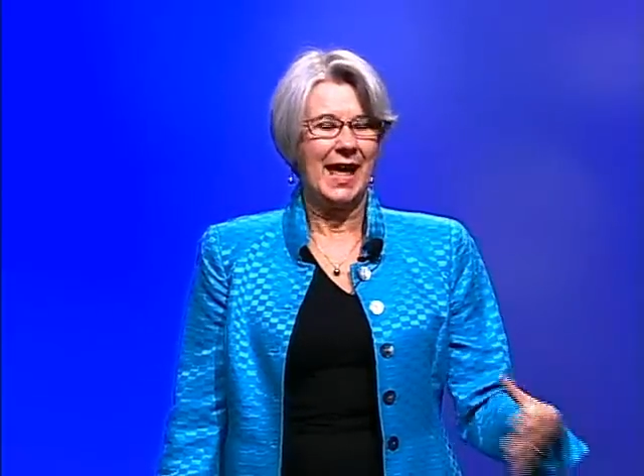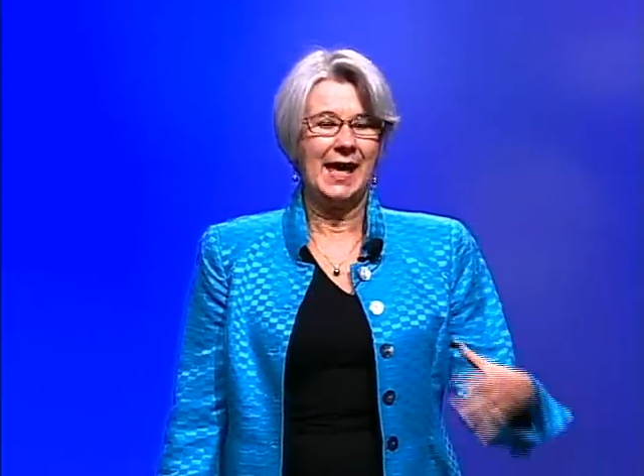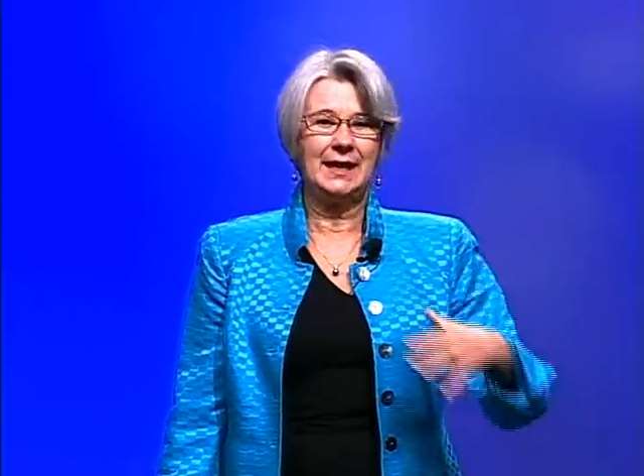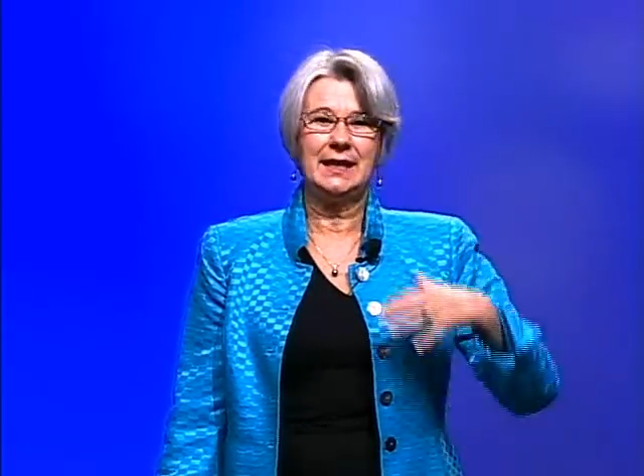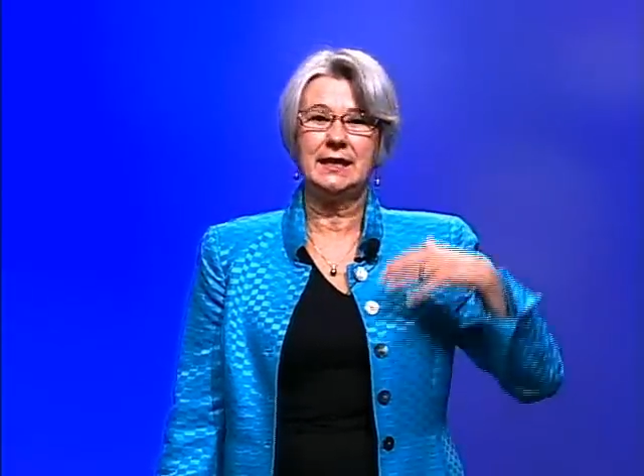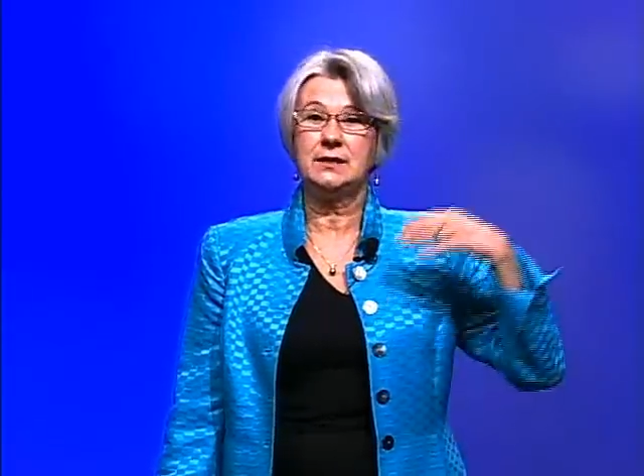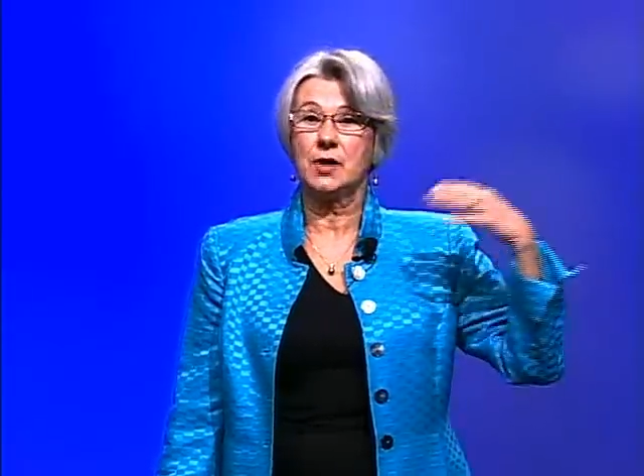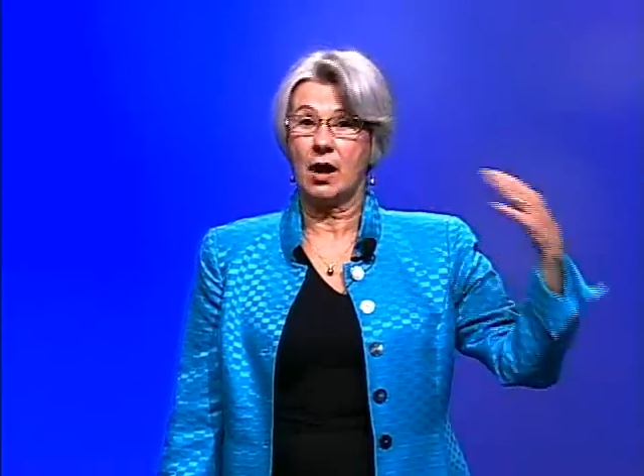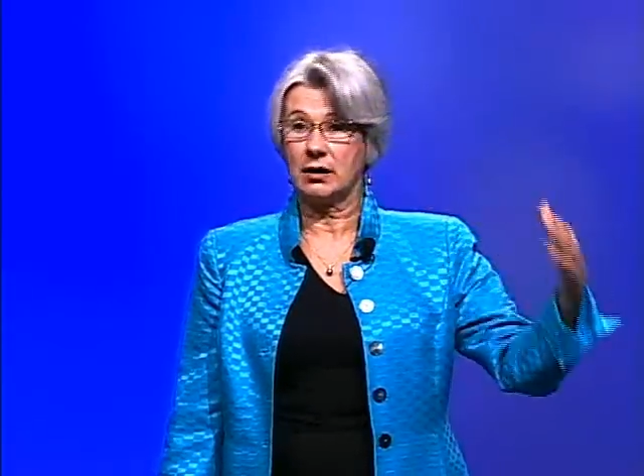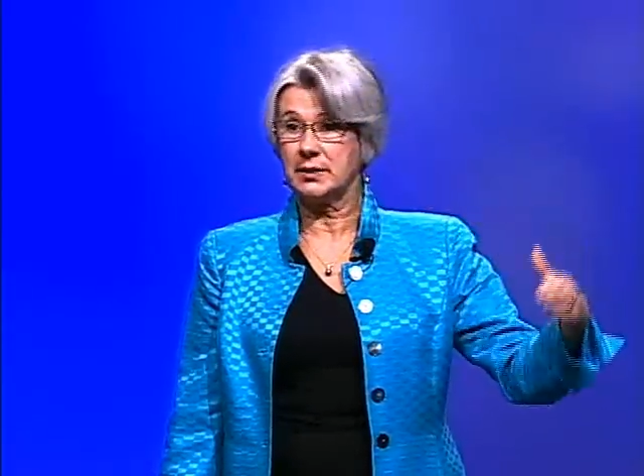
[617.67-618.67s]
And he
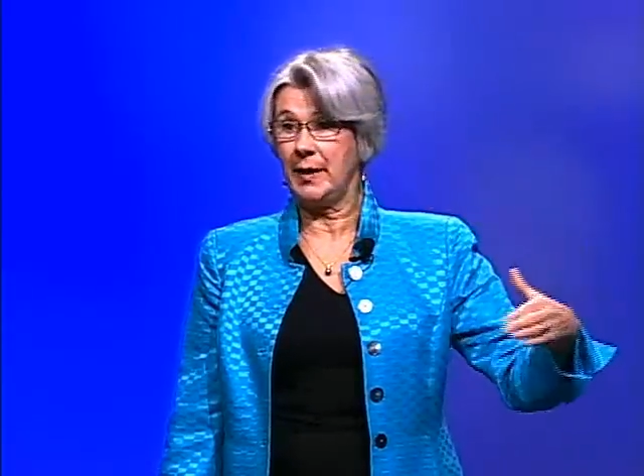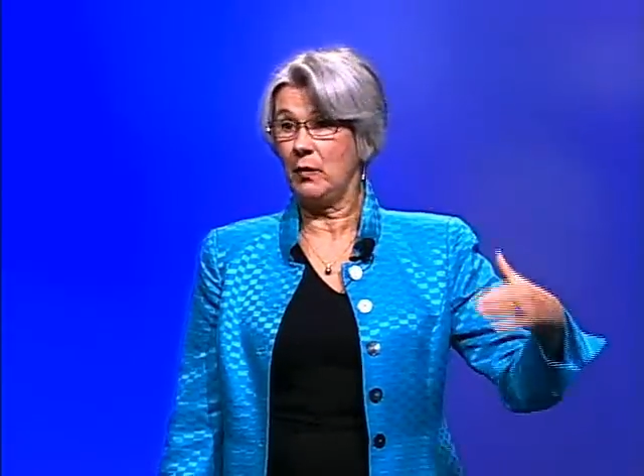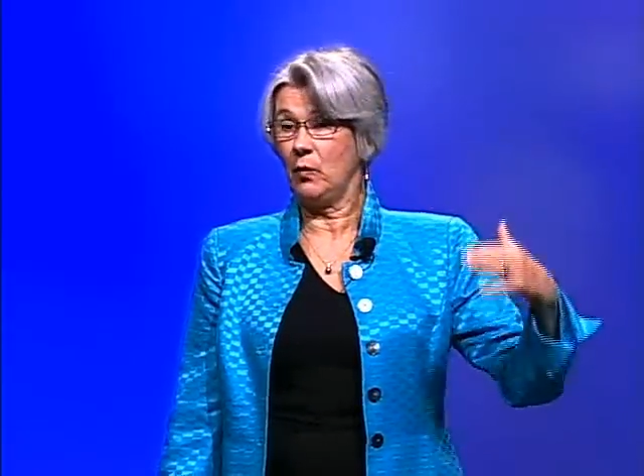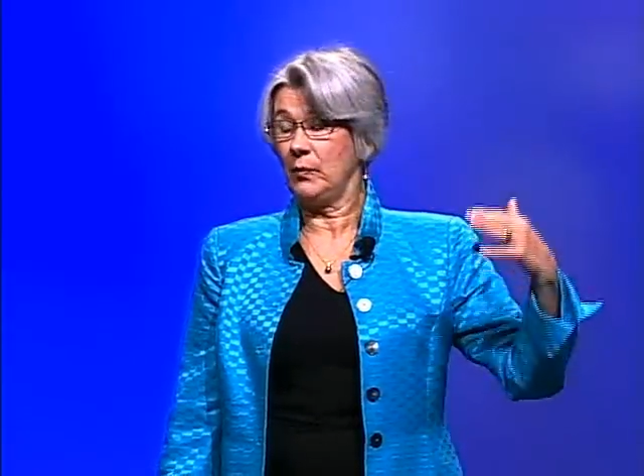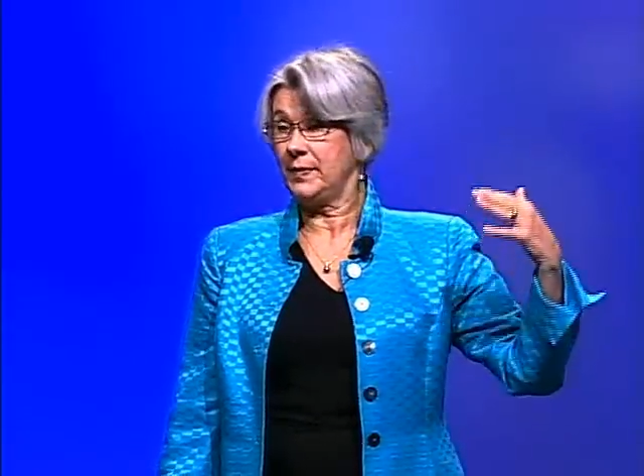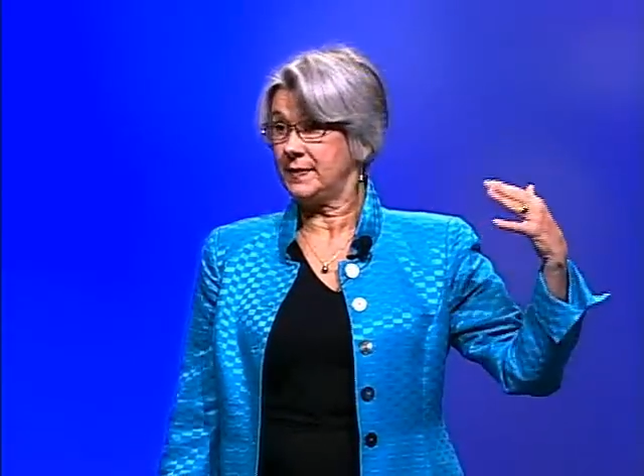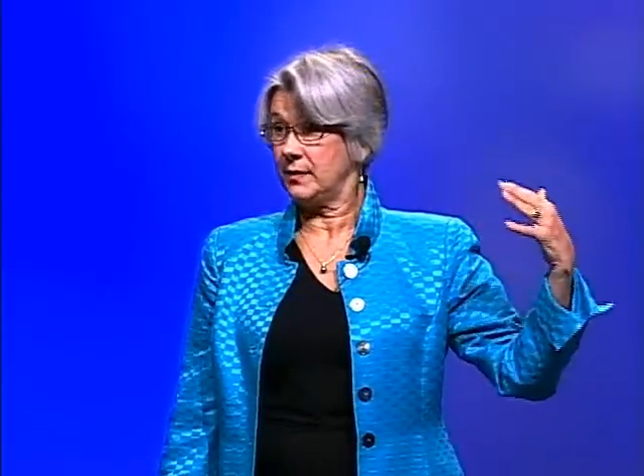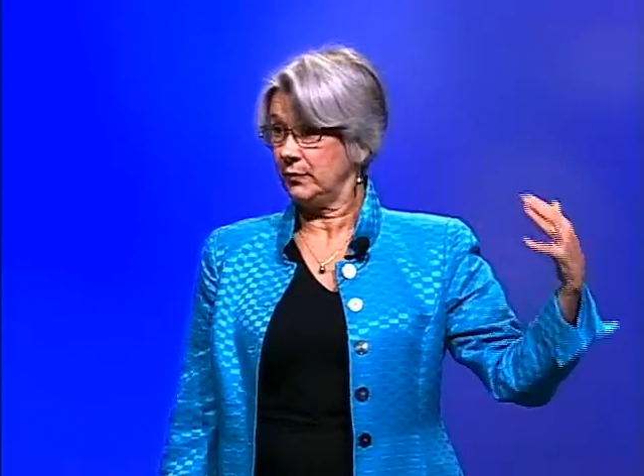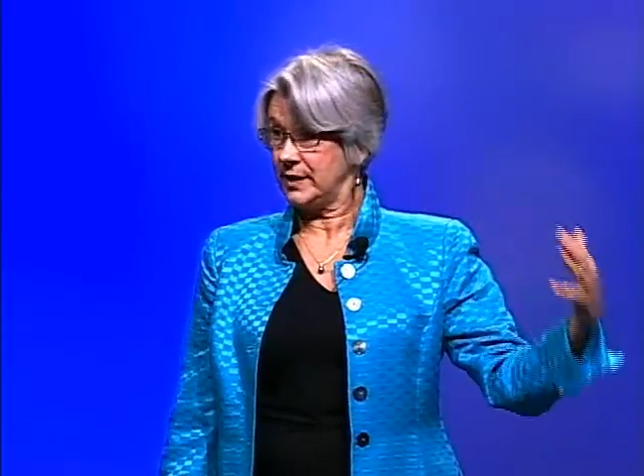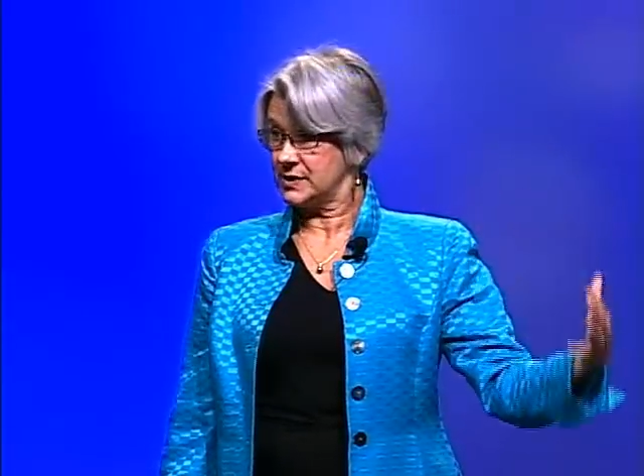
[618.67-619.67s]
talked about
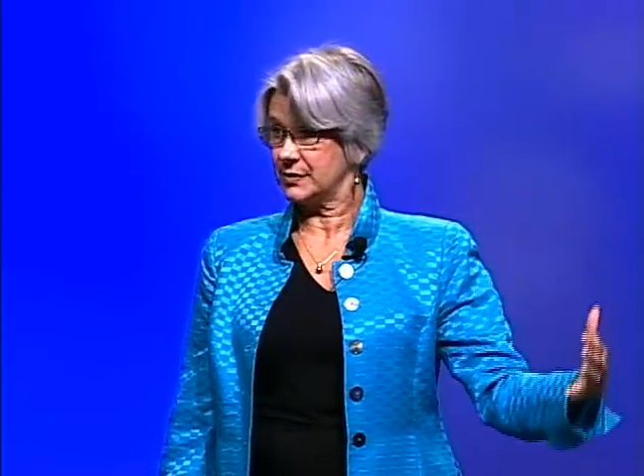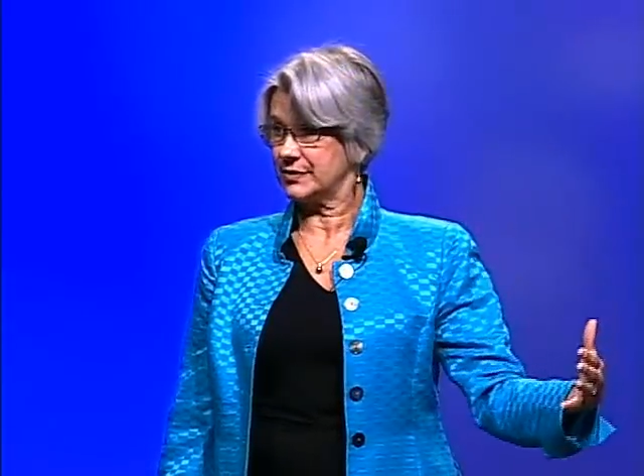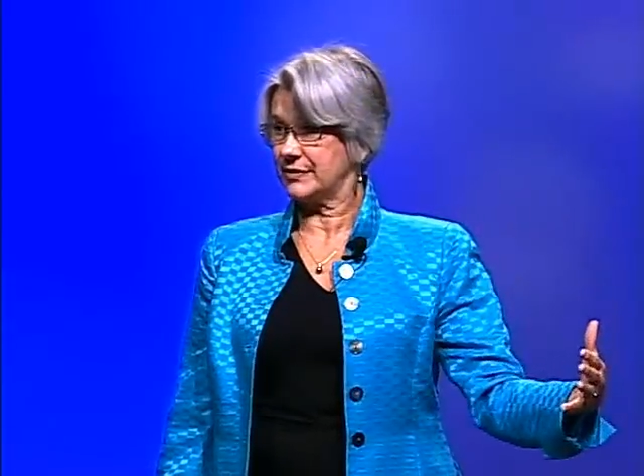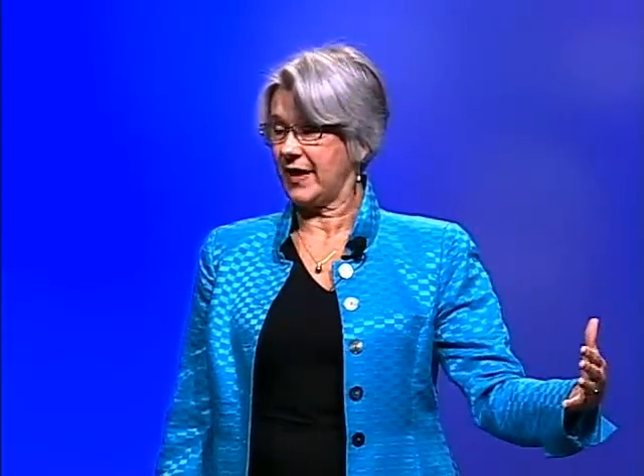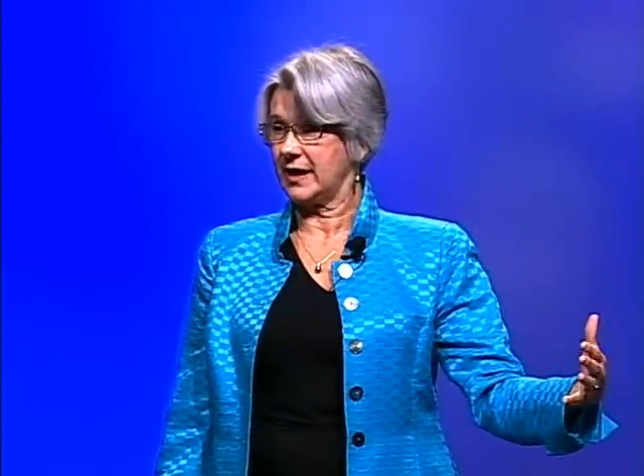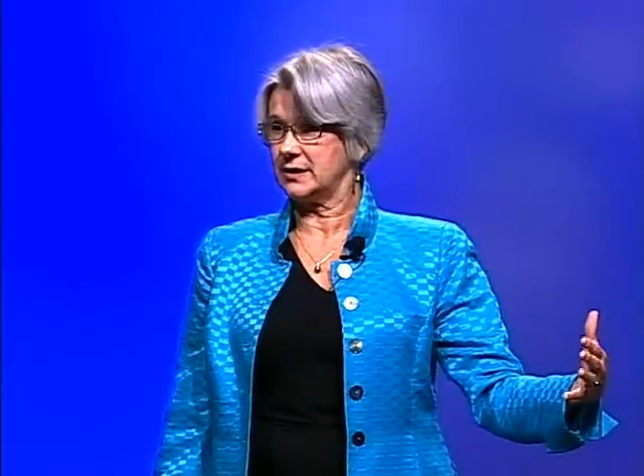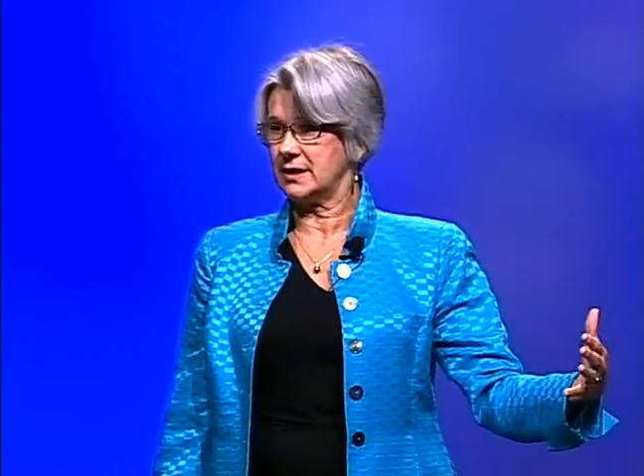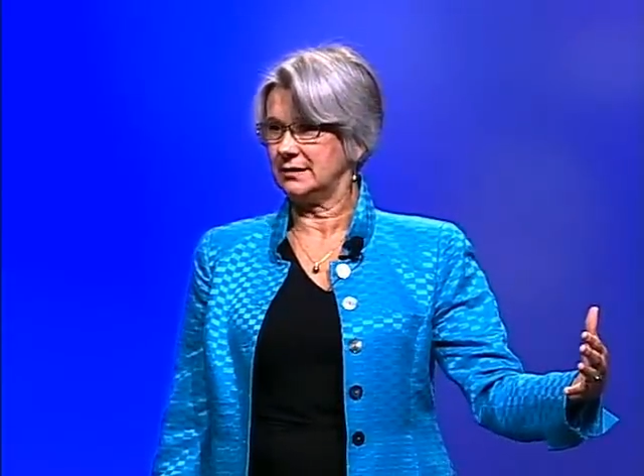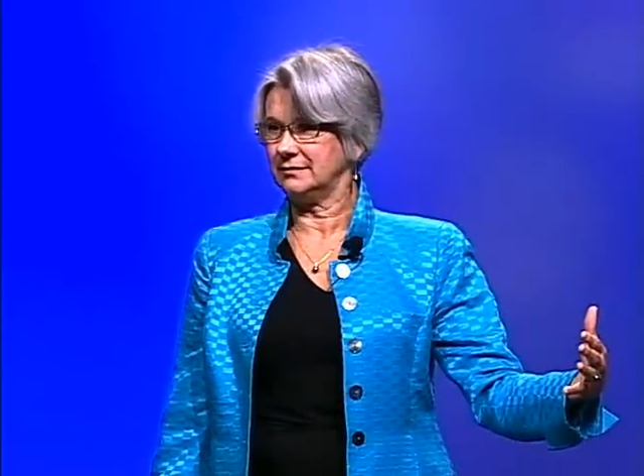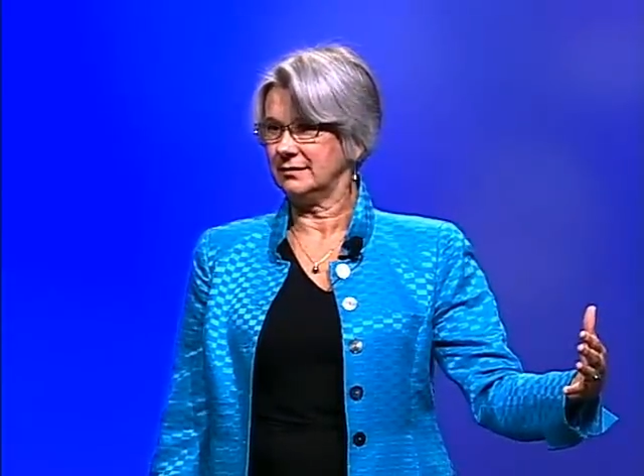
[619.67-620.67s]
the research they had
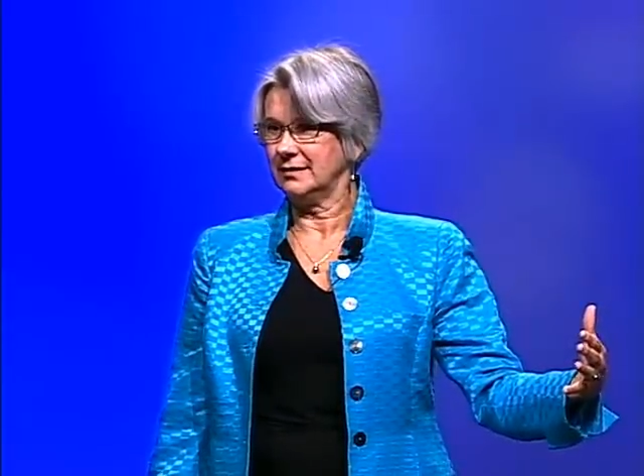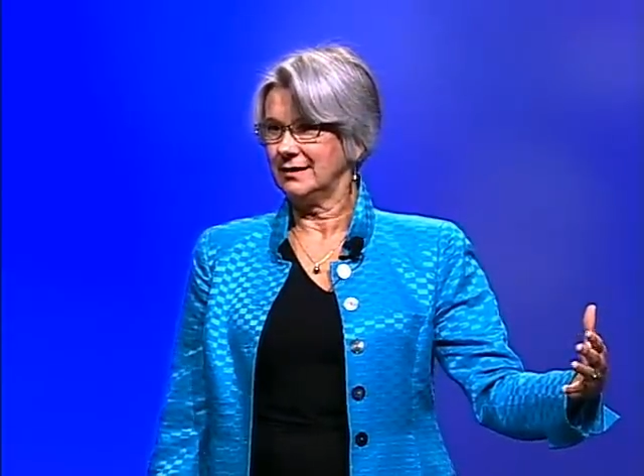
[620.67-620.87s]
done.